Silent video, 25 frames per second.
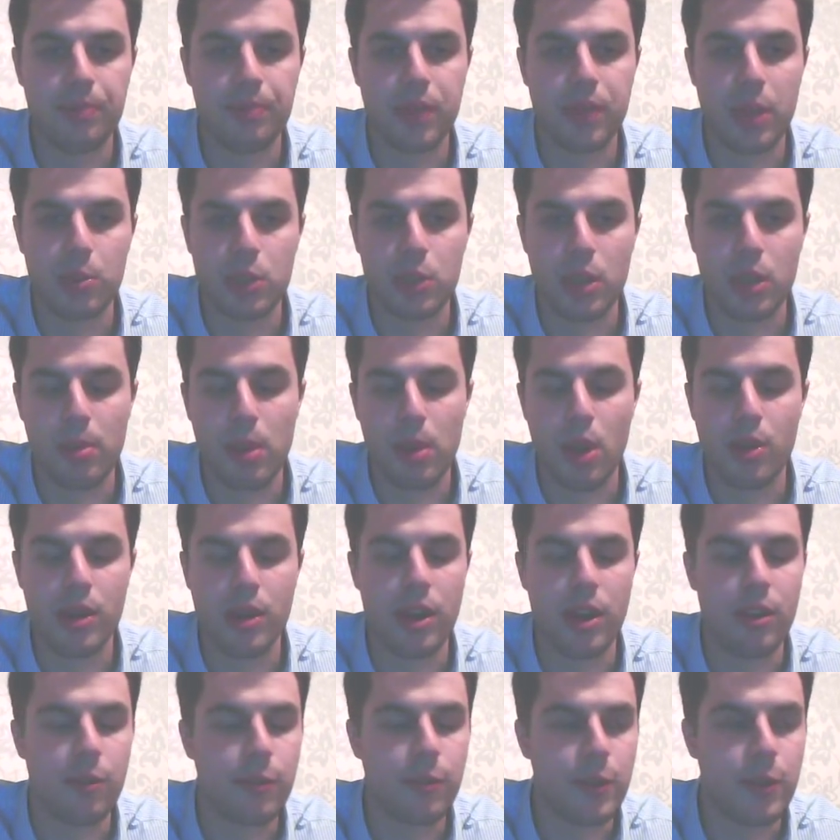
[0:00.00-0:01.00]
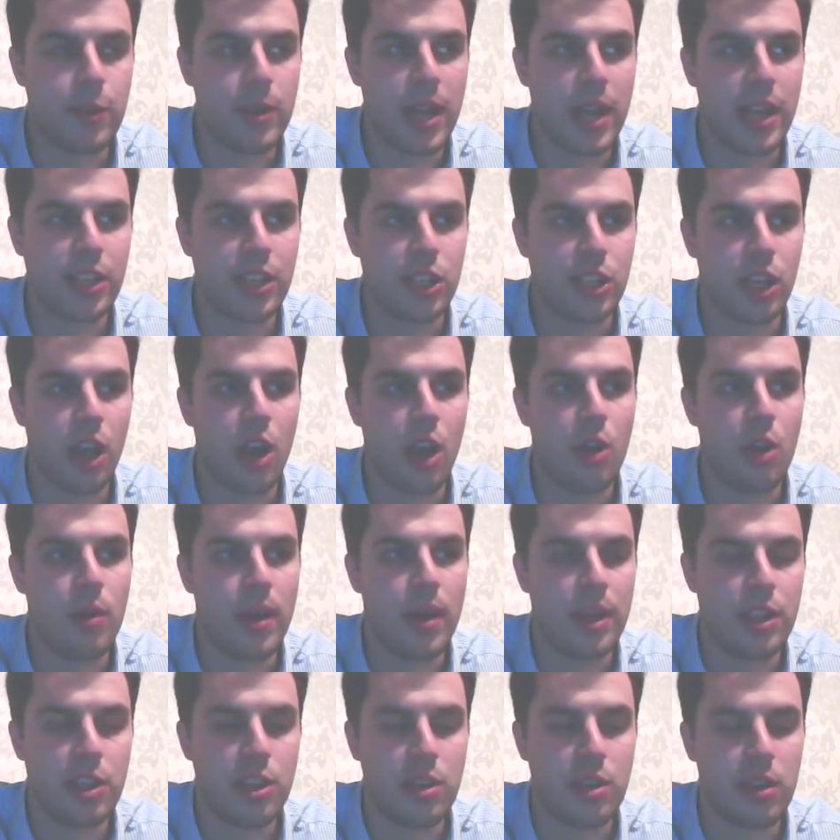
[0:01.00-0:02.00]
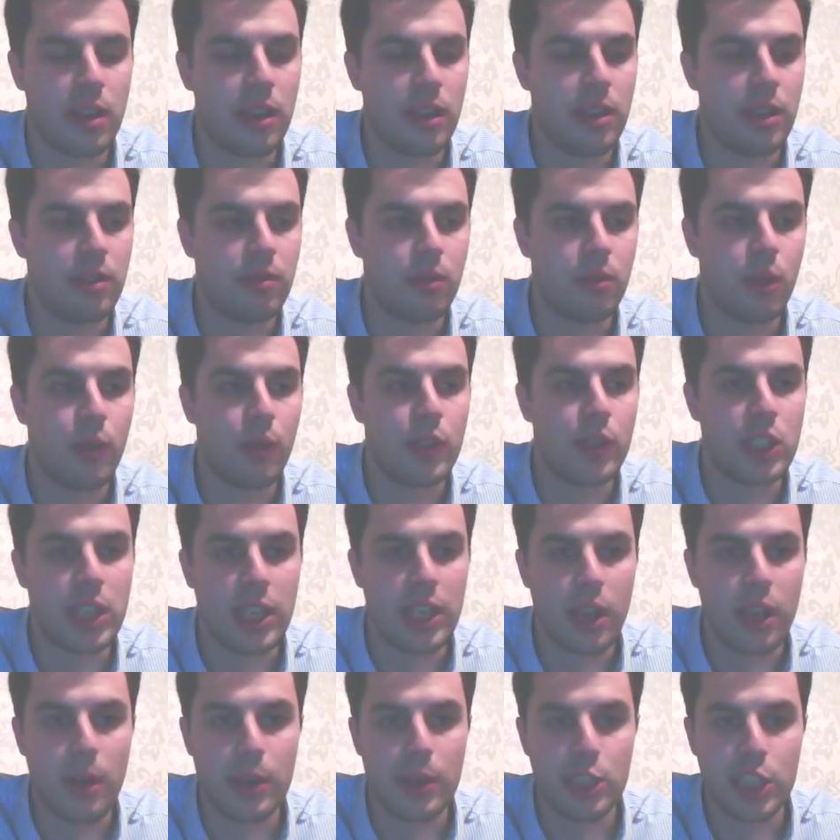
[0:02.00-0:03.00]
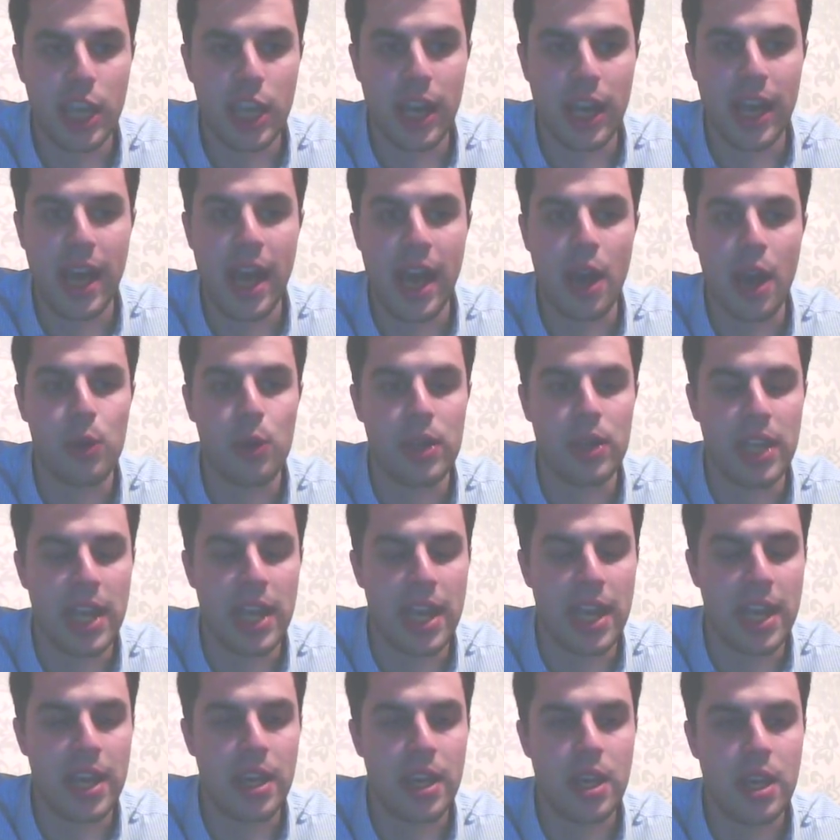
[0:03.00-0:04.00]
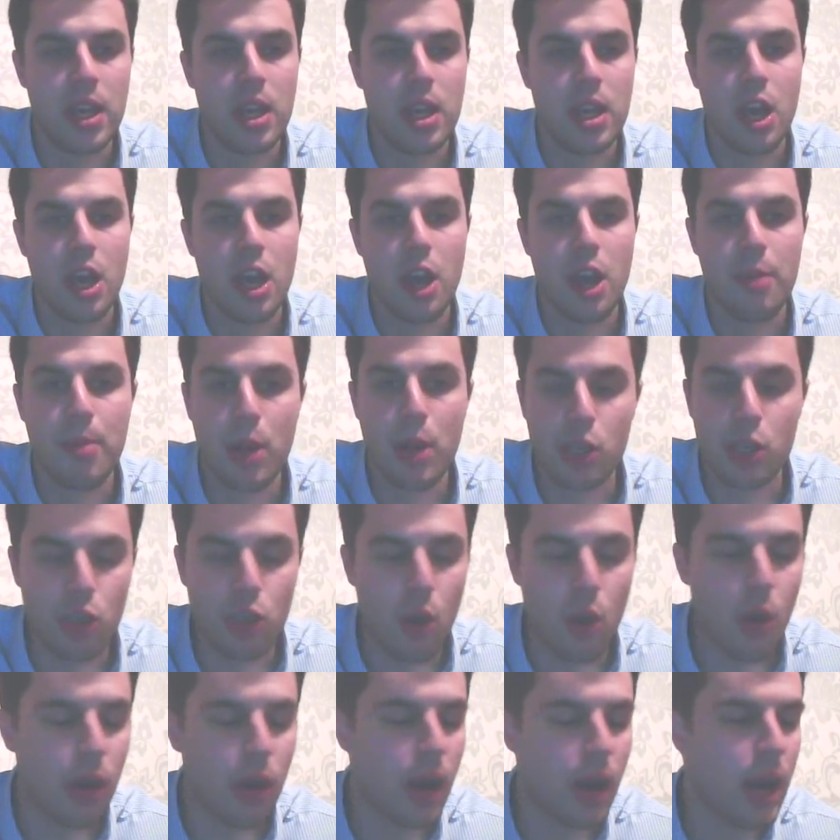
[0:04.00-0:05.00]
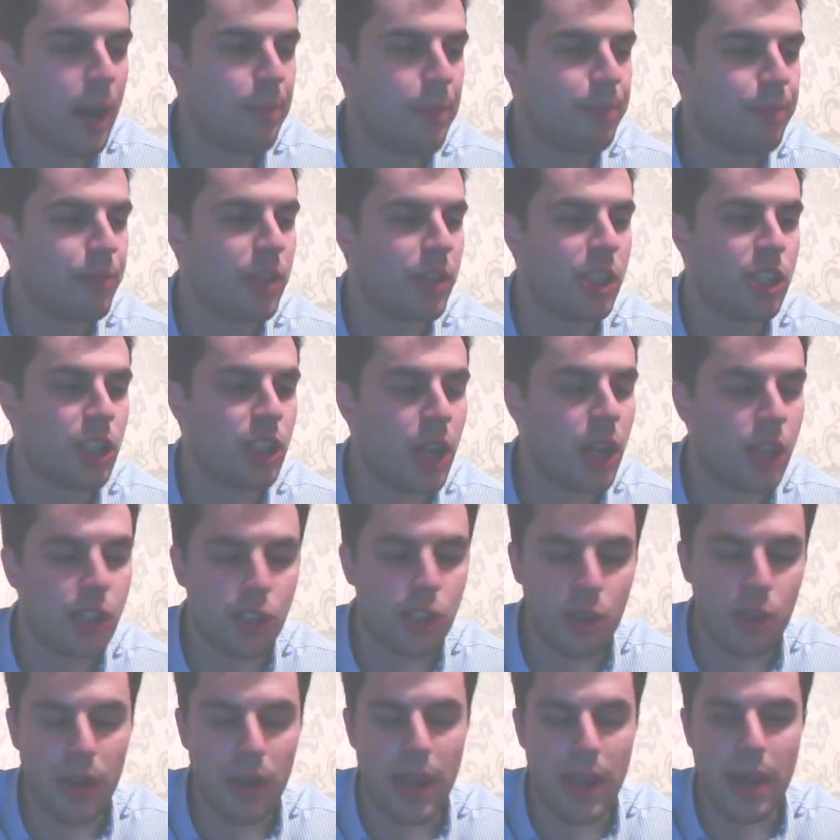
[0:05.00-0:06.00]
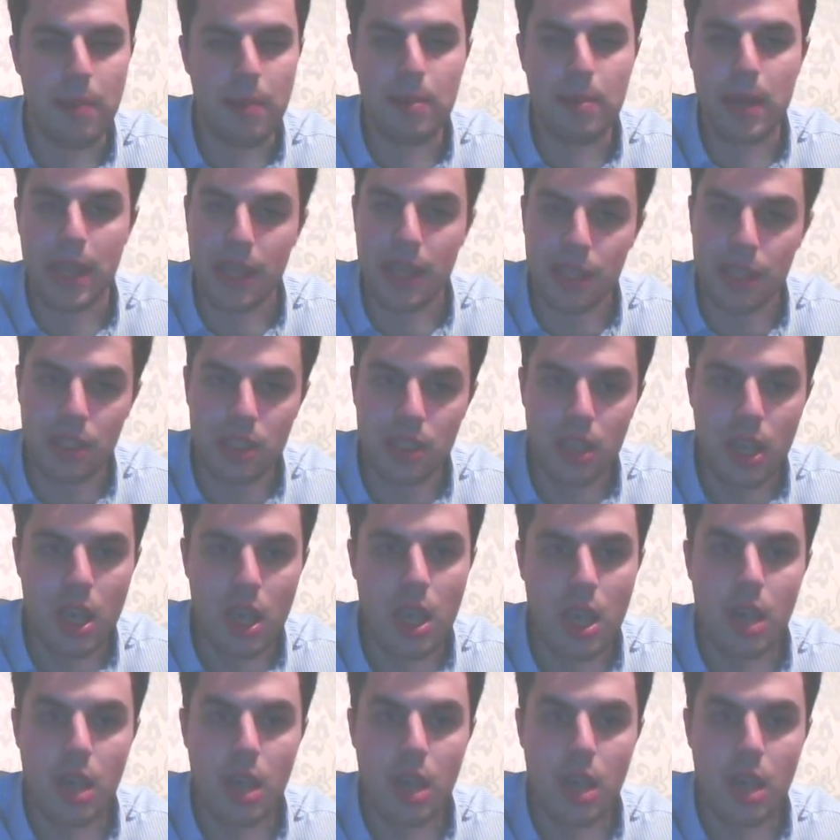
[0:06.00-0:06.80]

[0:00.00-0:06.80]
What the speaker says: It was uploaded a few days ago, and you can obviously go and check that out and hear a much longer discussion on that piece.